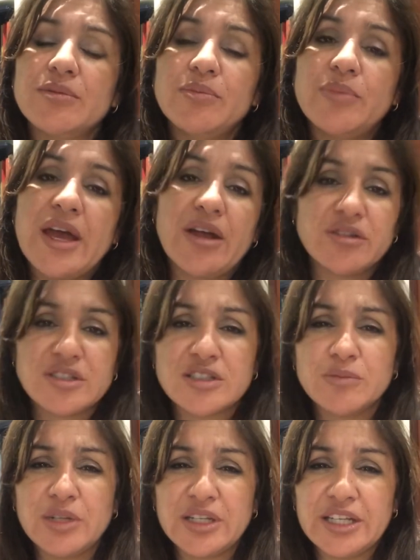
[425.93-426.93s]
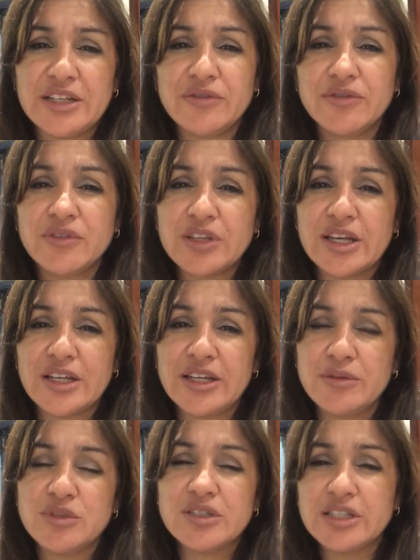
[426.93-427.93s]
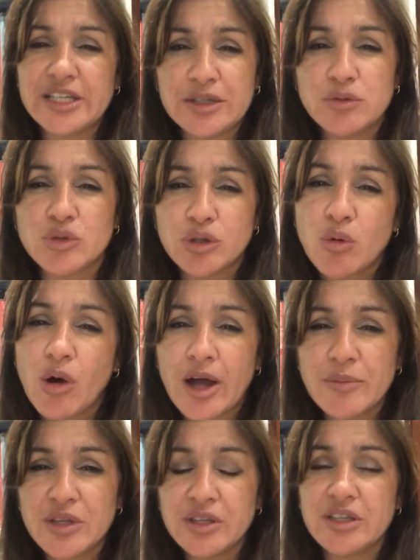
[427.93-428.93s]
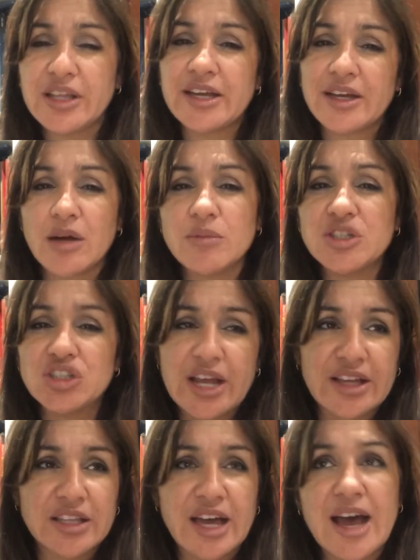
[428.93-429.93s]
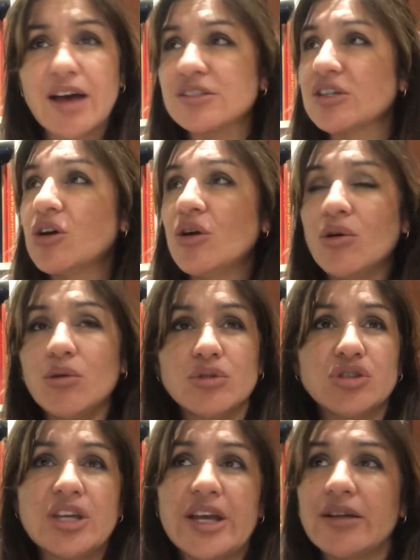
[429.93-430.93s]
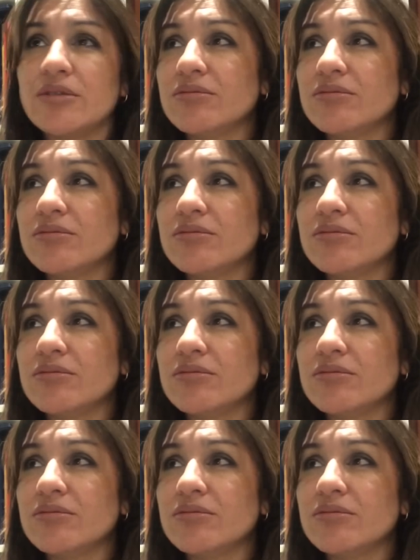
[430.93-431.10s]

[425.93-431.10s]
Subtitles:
parents to believe that it was a legal requirement that they come and check the house or check